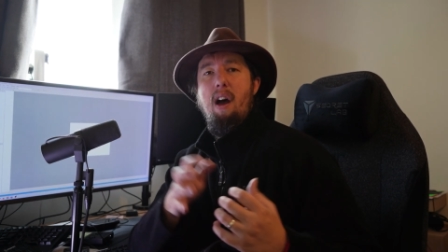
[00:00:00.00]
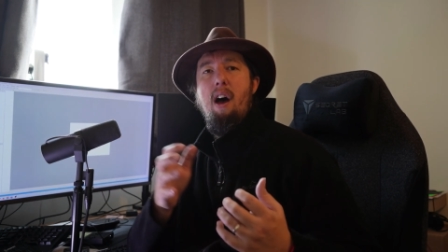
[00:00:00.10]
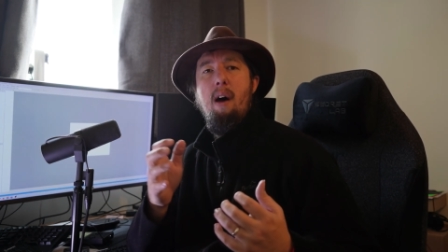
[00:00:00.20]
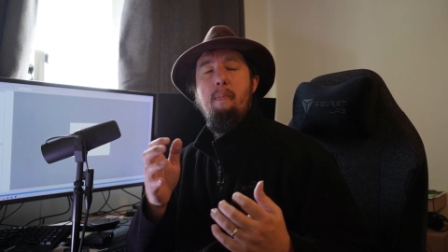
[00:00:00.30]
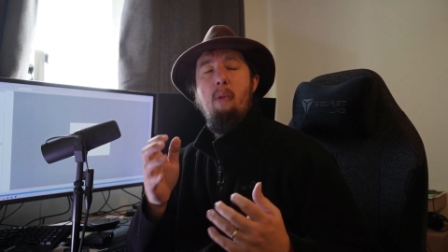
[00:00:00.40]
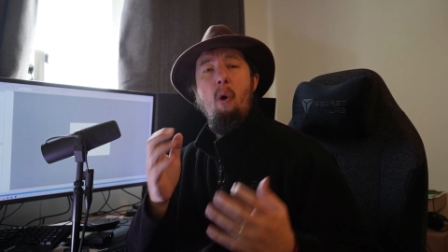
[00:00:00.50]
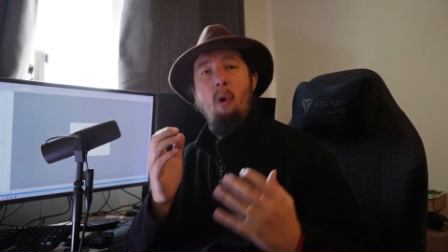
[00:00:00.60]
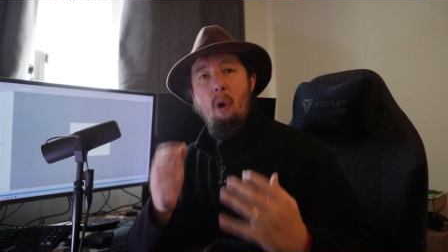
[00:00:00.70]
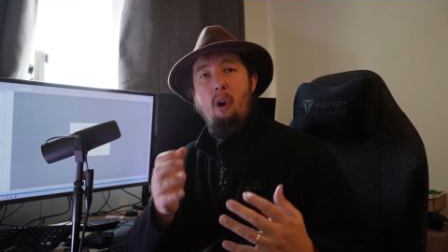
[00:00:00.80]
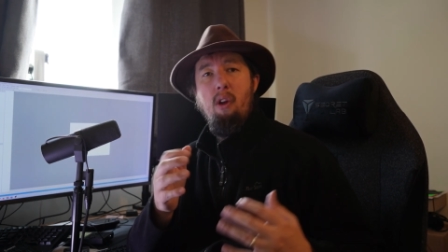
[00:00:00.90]
Um,
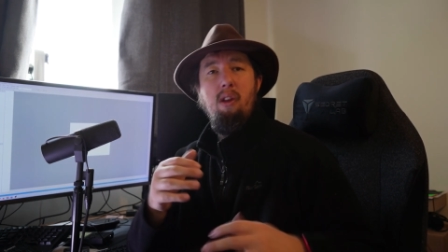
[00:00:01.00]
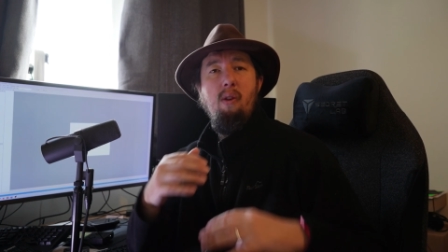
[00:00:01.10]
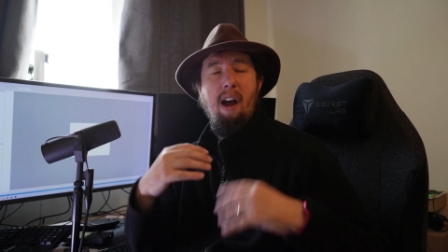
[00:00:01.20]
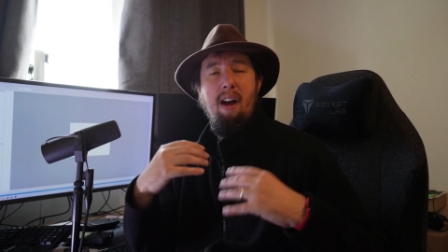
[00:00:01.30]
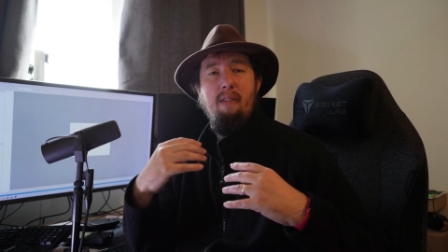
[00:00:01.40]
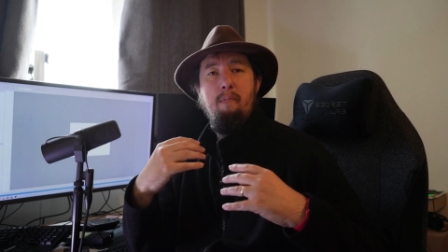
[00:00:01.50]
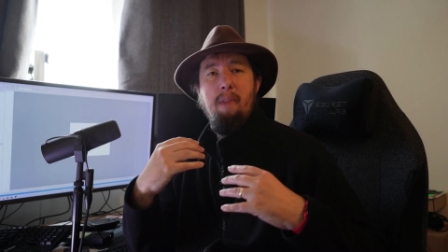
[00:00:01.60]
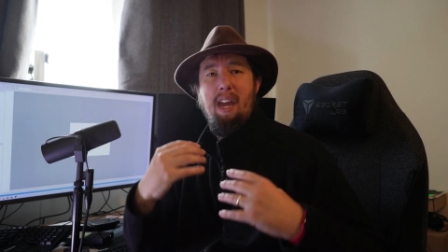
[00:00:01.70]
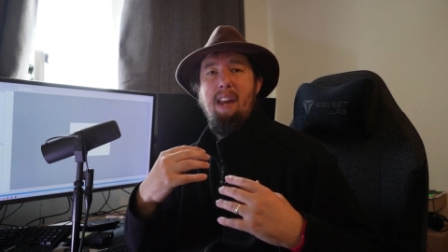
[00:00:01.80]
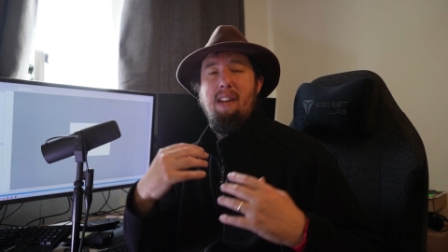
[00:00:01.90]
or you have
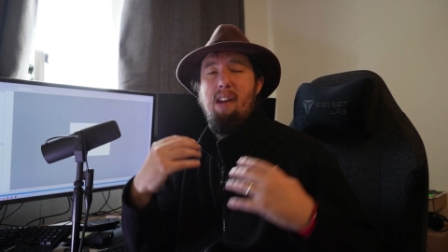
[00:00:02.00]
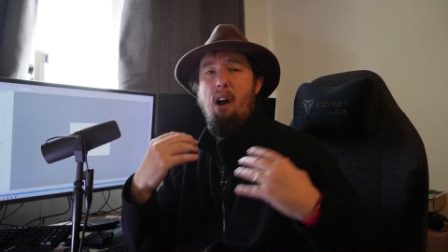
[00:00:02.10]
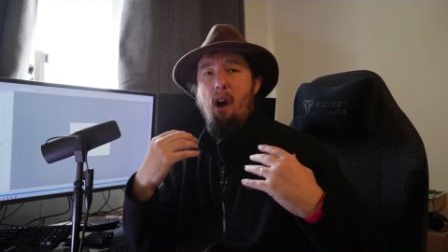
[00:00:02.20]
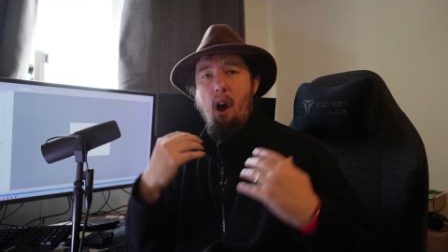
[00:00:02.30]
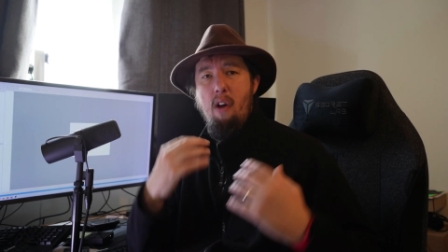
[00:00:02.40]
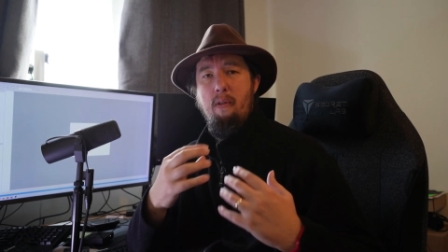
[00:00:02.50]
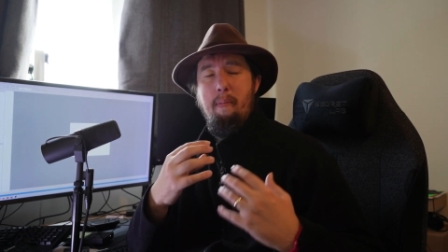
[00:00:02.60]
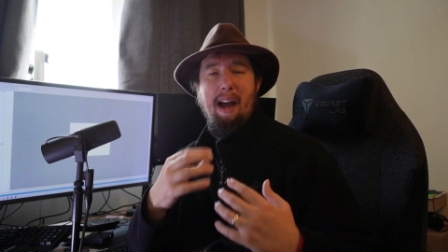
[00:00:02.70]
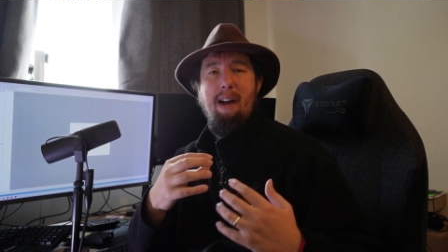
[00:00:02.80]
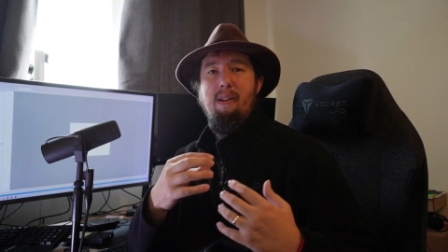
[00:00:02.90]
mechanics that are
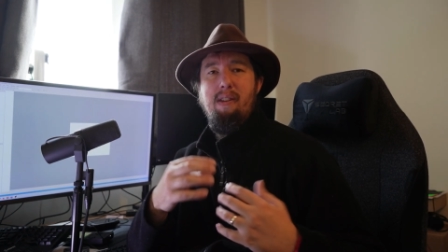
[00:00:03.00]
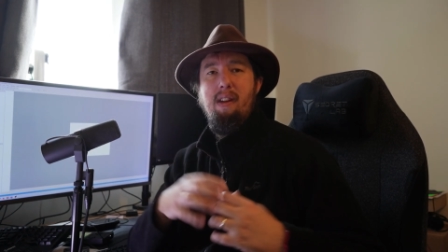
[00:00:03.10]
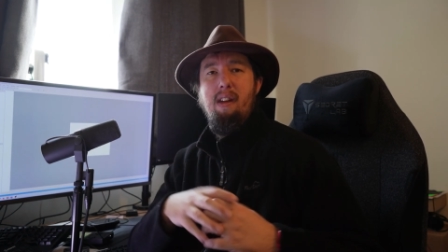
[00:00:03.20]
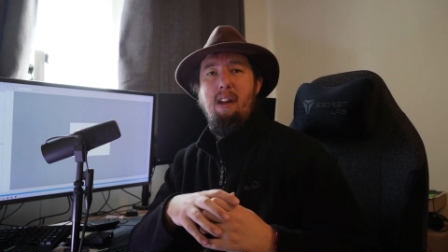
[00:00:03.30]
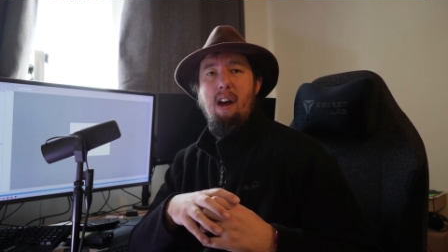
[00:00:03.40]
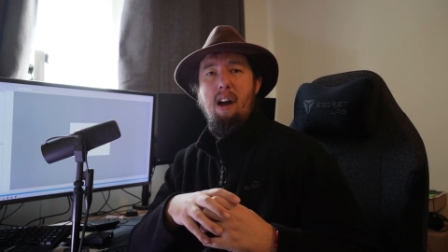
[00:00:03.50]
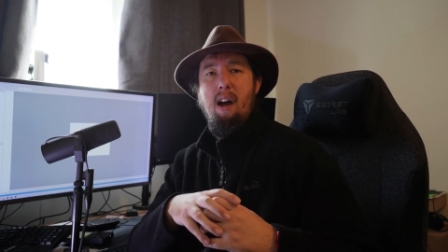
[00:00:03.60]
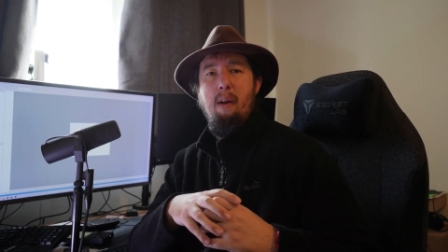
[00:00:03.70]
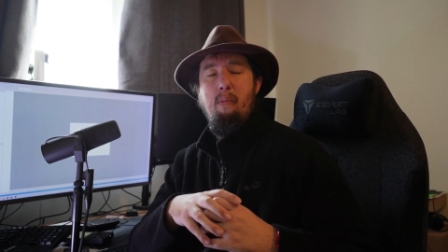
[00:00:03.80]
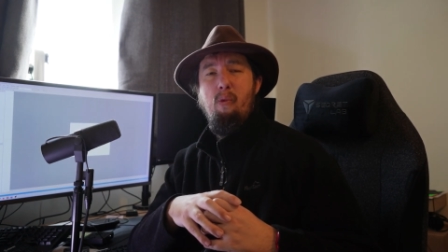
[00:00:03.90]
overpowered,
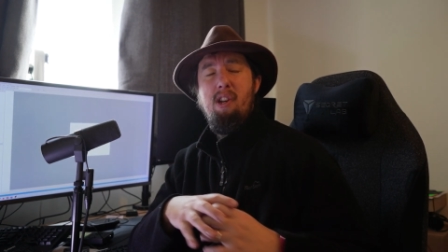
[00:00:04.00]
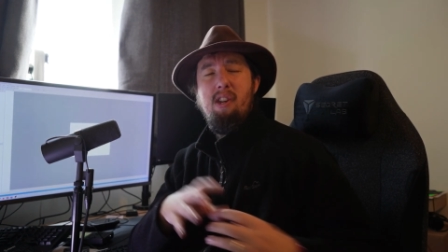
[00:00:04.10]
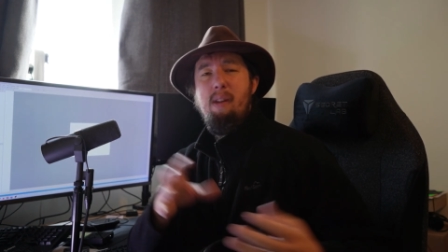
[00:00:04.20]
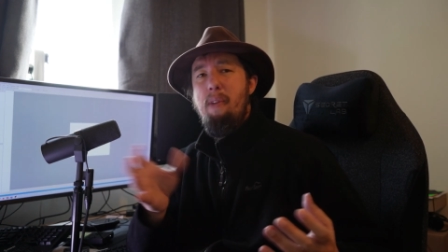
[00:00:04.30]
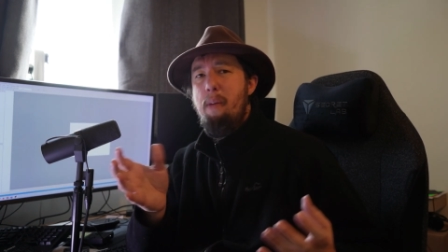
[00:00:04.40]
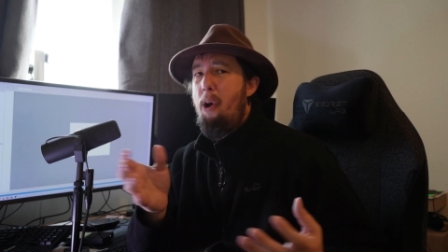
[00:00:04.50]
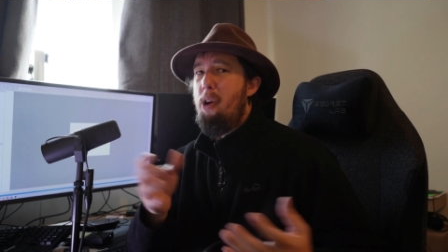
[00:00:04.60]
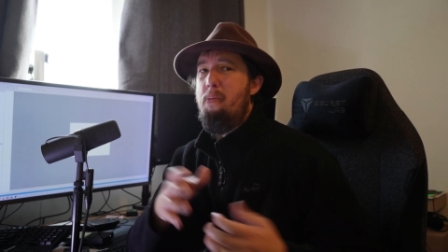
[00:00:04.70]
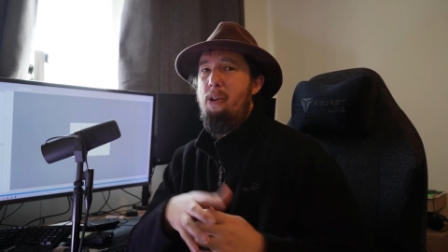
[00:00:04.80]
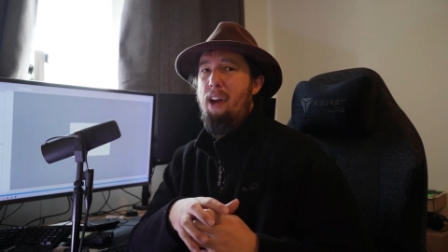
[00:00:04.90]
um, which some of the
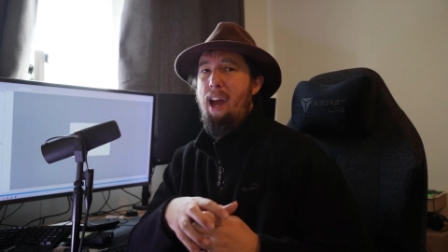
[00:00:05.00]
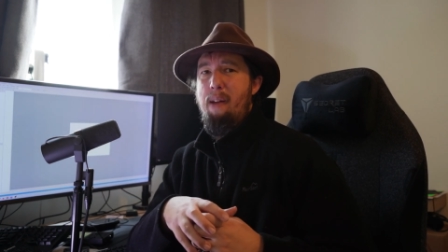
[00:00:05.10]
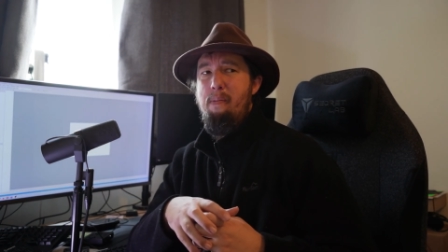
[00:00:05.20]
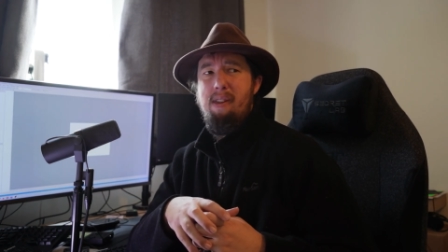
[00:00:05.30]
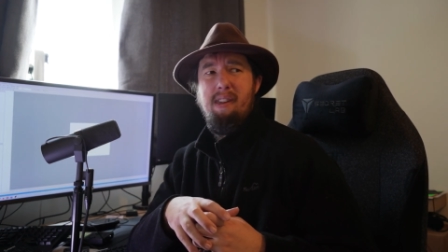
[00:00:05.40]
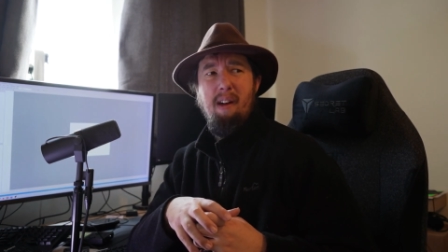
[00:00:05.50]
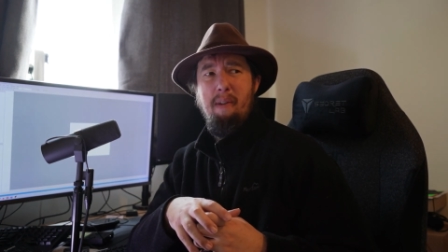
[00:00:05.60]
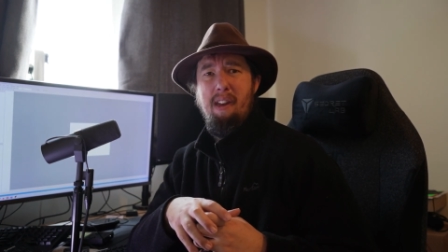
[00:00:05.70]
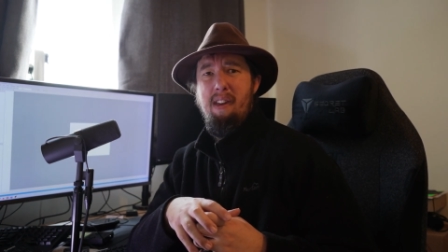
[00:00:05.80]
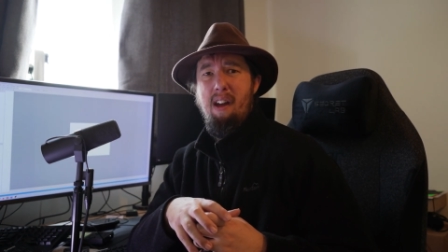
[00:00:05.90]
Pokemon games, I
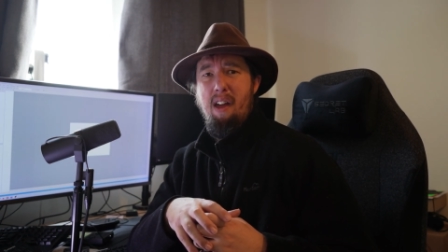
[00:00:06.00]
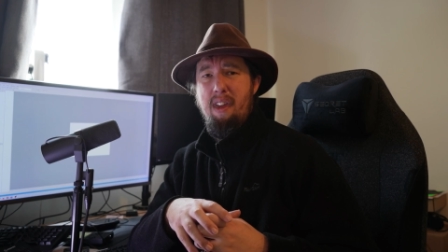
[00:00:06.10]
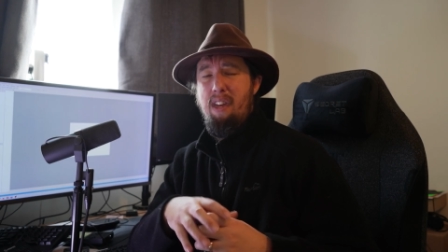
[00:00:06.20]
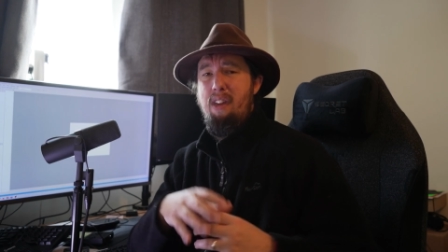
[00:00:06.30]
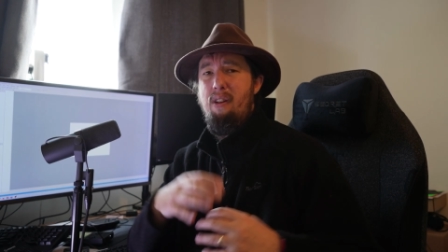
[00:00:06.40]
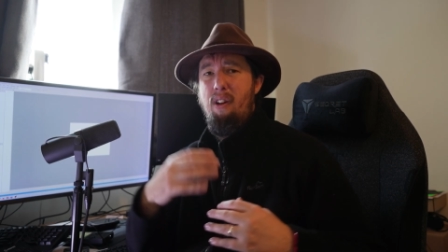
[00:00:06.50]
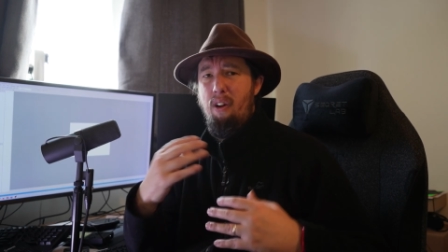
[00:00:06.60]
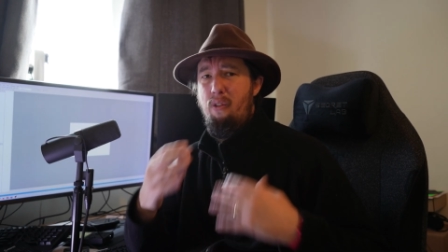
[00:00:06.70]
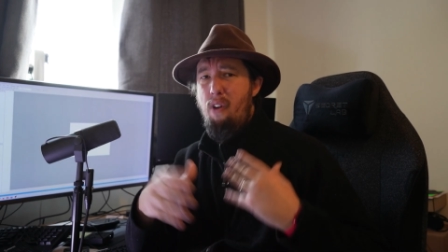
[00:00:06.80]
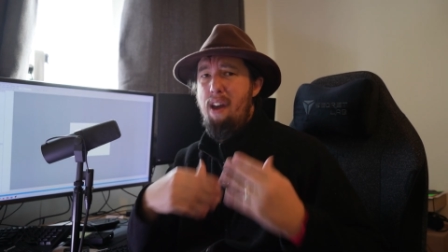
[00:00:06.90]
mean, I think you
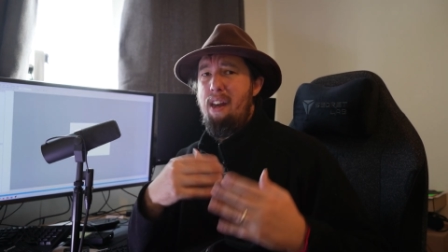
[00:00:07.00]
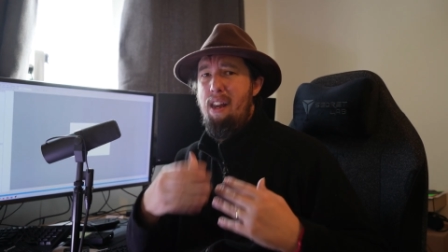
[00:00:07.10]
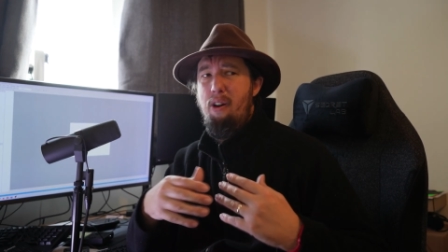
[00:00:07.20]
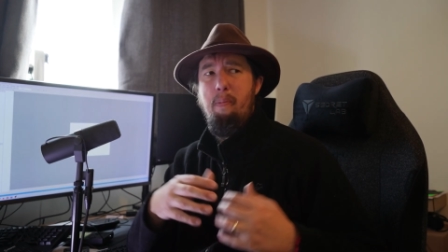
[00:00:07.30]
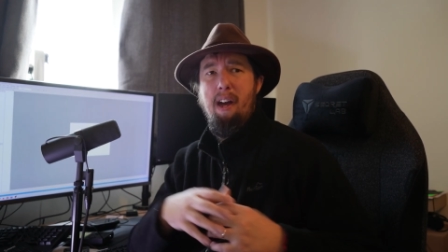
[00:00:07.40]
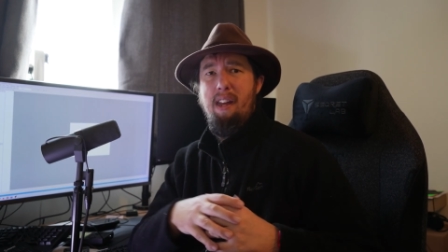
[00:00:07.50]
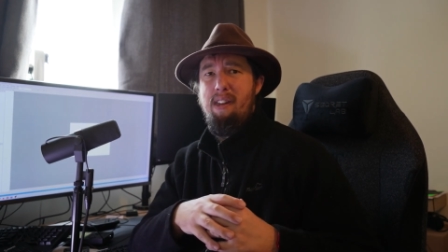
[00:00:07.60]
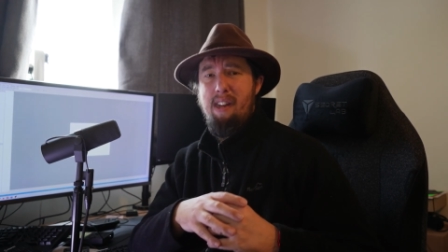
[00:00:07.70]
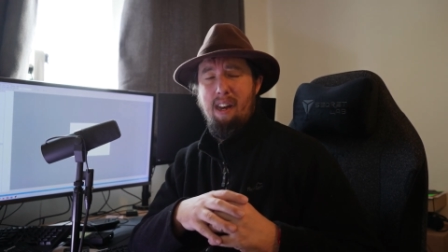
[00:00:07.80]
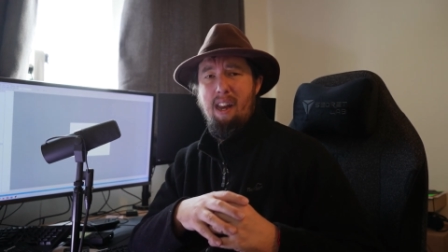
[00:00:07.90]
can grind a little bit and
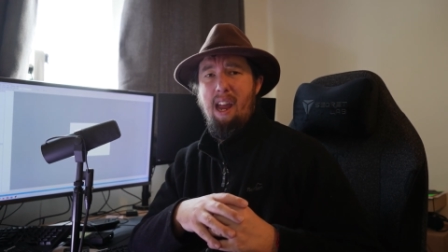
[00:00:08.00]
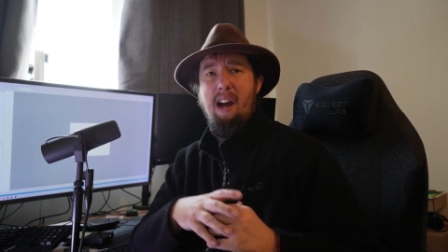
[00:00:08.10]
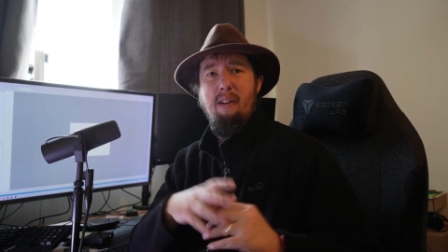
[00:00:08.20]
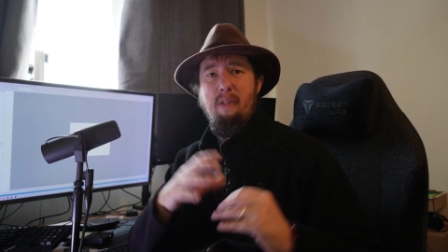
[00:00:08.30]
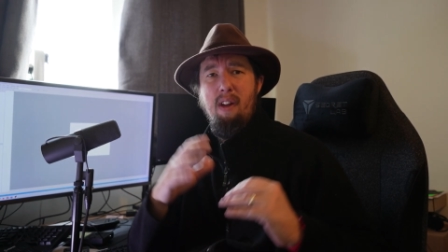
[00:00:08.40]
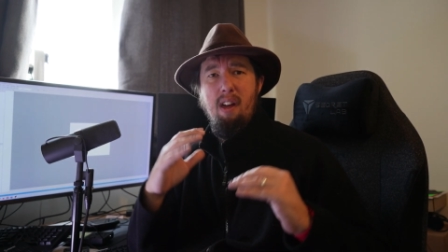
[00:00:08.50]
suddenly have